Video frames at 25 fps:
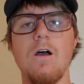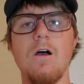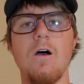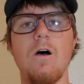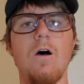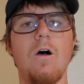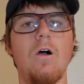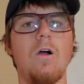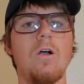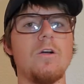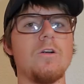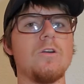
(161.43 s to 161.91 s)

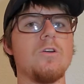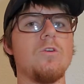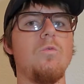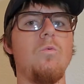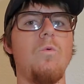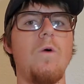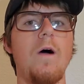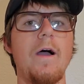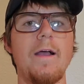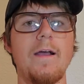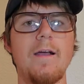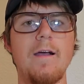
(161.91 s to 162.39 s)
aren't
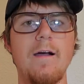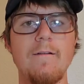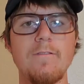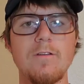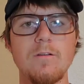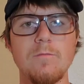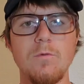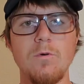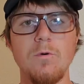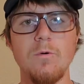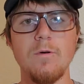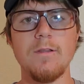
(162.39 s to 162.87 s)
quite
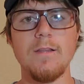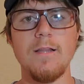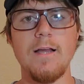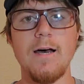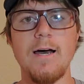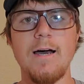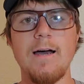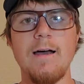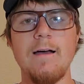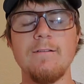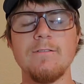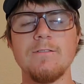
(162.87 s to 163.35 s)
comfortable with
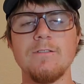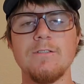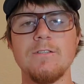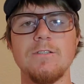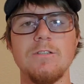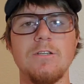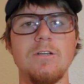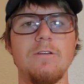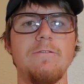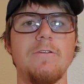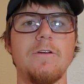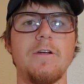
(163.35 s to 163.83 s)
knives, and
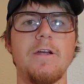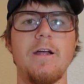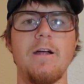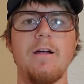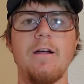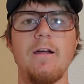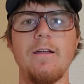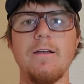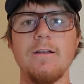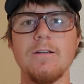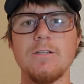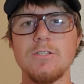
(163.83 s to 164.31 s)
so if you're
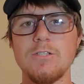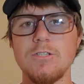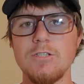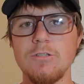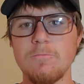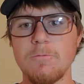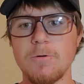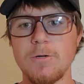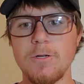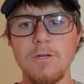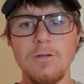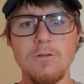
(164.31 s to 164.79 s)
carrying a
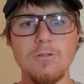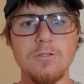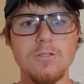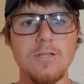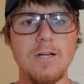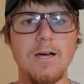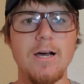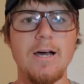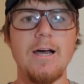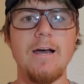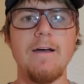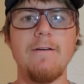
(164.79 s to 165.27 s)
super huge
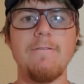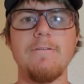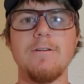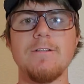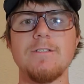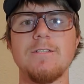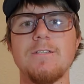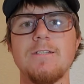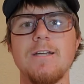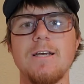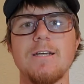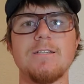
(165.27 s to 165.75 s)
knife, it
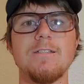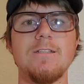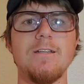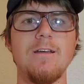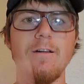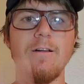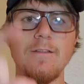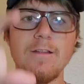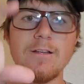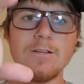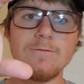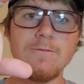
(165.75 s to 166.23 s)
sticks
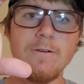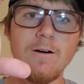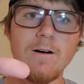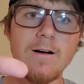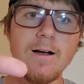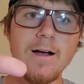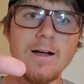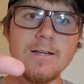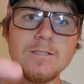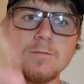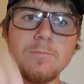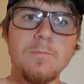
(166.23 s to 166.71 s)
this
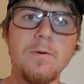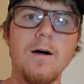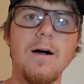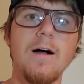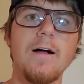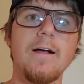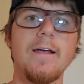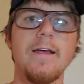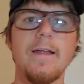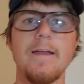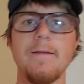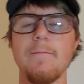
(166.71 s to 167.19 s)
far out your
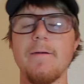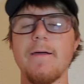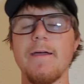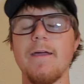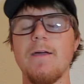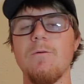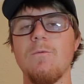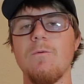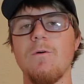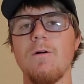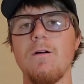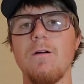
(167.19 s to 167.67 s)
pocket, and may
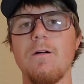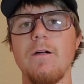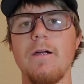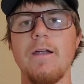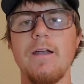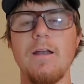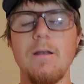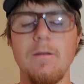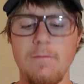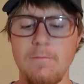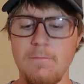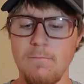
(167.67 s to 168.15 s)
get
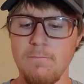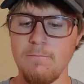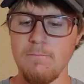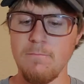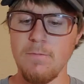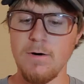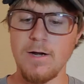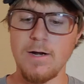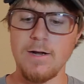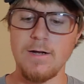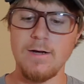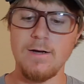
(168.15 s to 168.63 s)
worried.
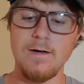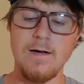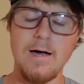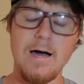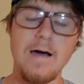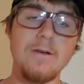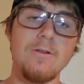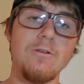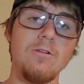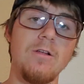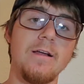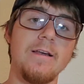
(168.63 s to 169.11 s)
But
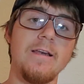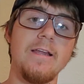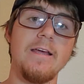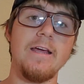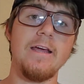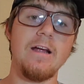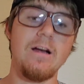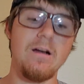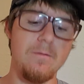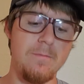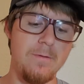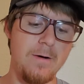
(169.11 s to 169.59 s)
I do like deep
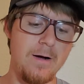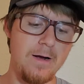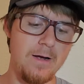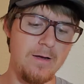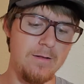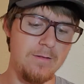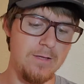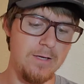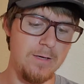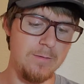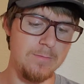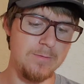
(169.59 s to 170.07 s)
carry pocket
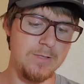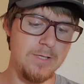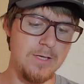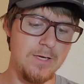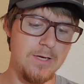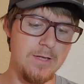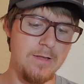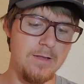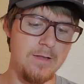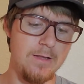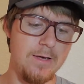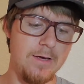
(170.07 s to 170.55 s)
clips.
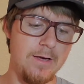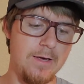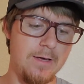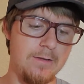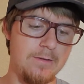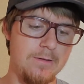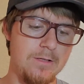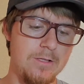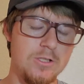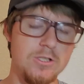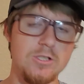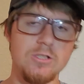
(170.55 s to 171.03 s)

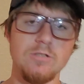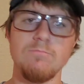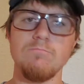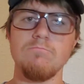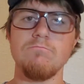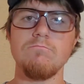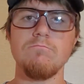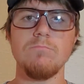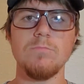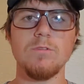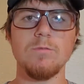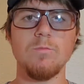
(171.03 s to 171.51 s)
It's
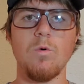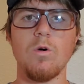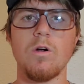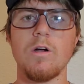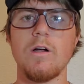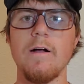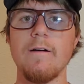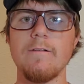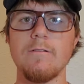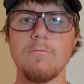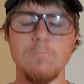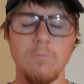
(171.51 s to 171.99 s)
more
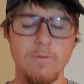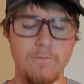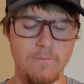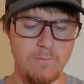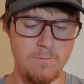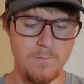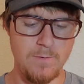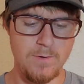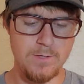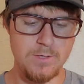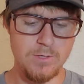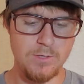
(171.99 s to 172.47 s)
comfortable for
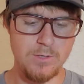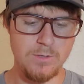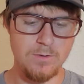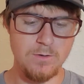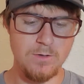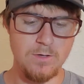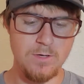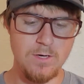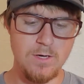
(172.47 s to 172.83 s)
me too.